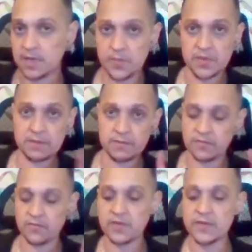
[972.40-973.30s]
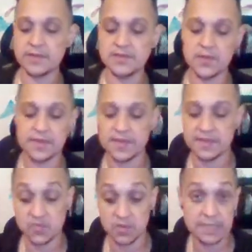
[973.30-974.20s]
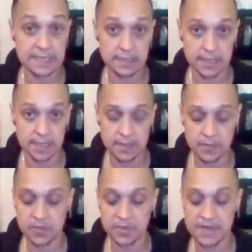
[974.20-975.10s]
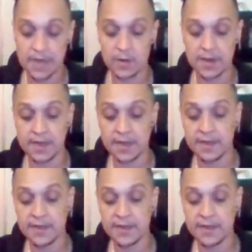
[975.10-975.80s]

get up and run around doing things willy-nilly, put it that way.